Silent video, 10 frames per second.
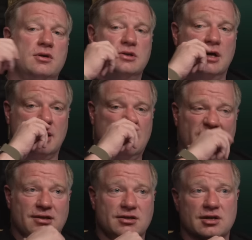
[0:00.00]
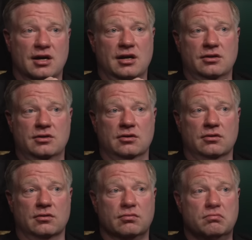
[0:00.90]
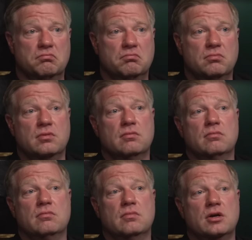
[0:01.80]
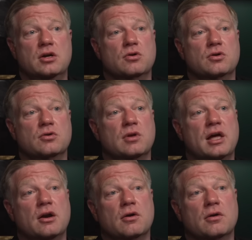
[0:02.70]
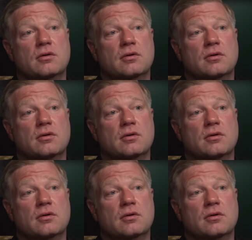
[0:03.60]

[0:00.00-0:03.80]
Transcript: is not going to get decided till a year or two later.